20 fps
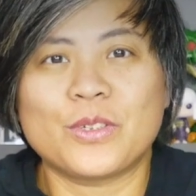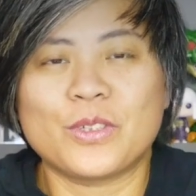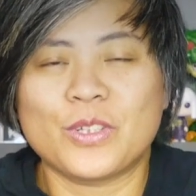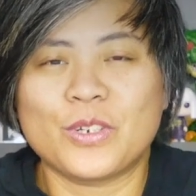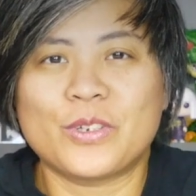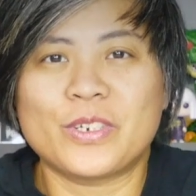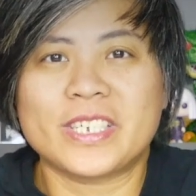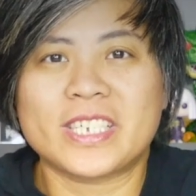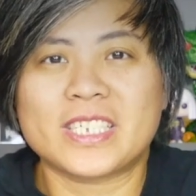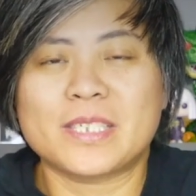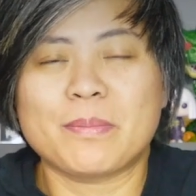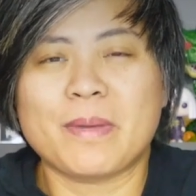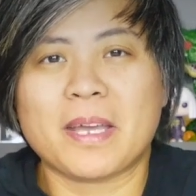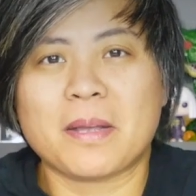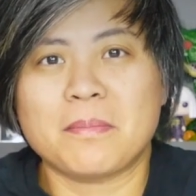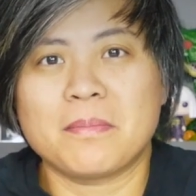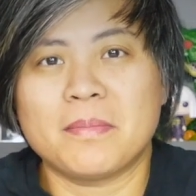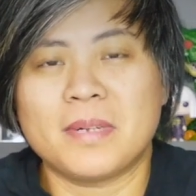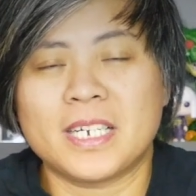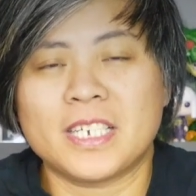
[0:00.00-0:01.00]
don't
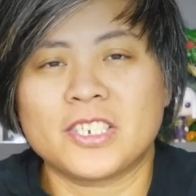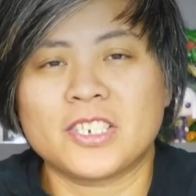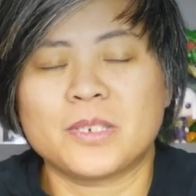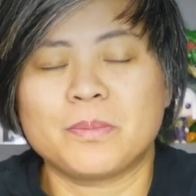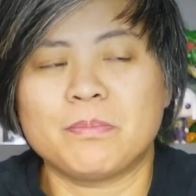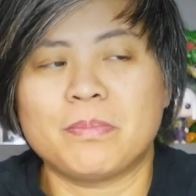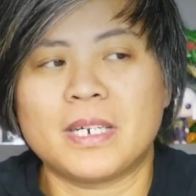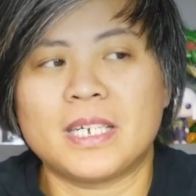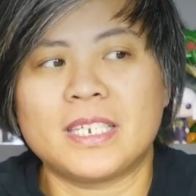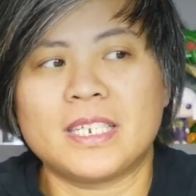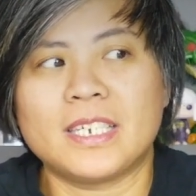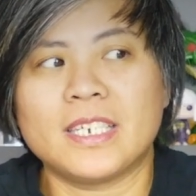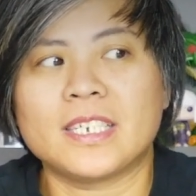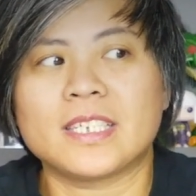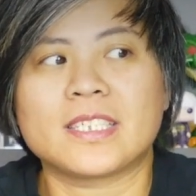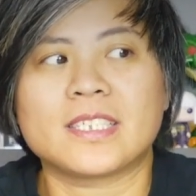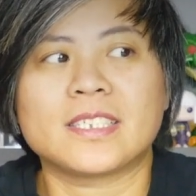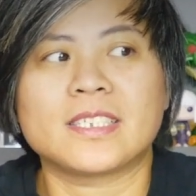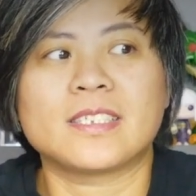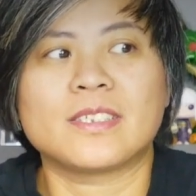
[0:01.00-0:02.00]
expect much, but
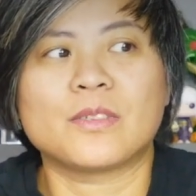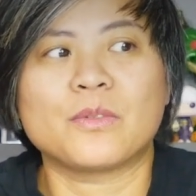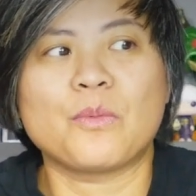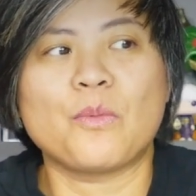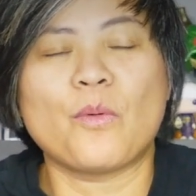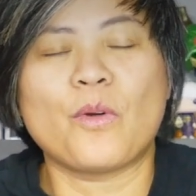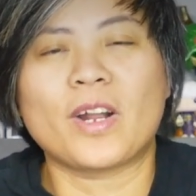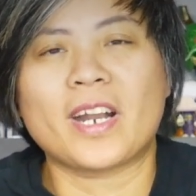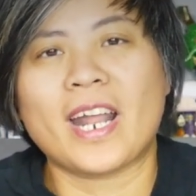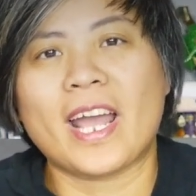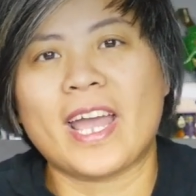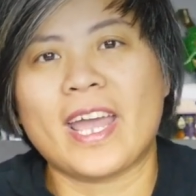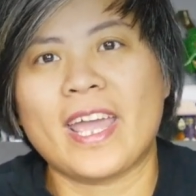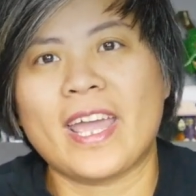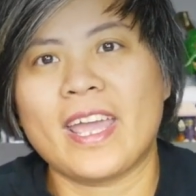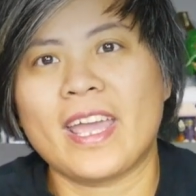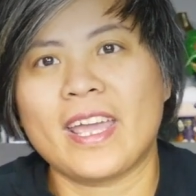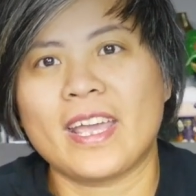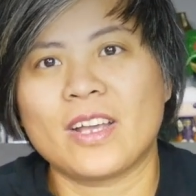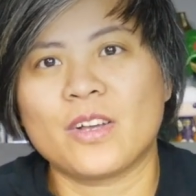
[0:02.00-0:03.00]
it's what
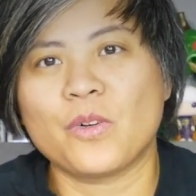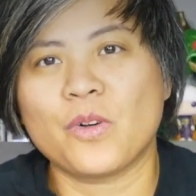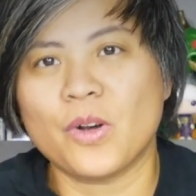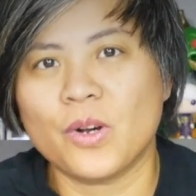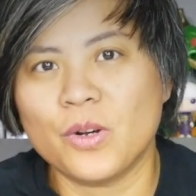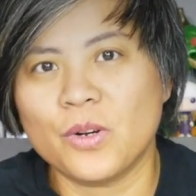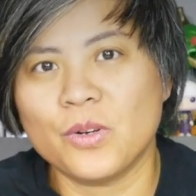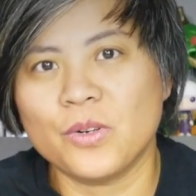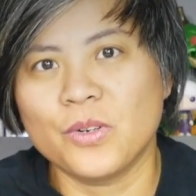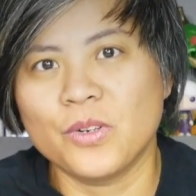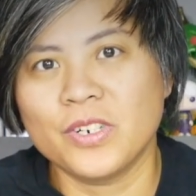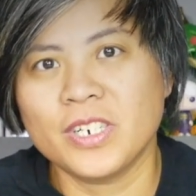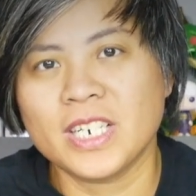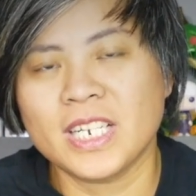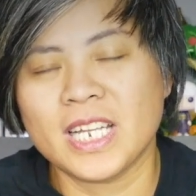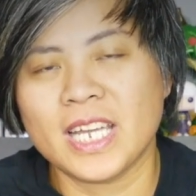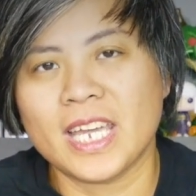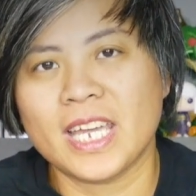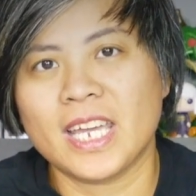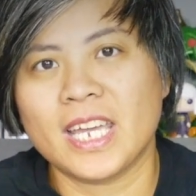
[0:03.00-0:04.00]
I
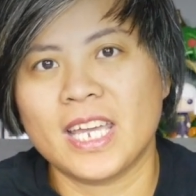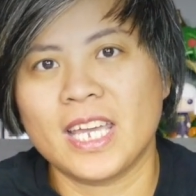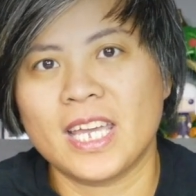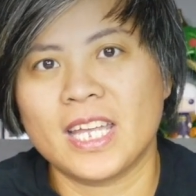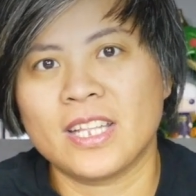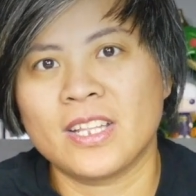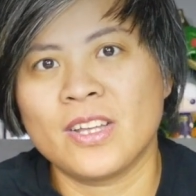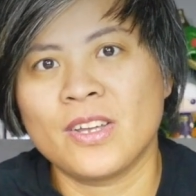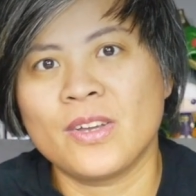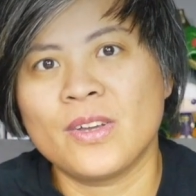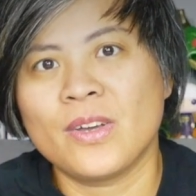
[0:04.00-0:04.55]
own, and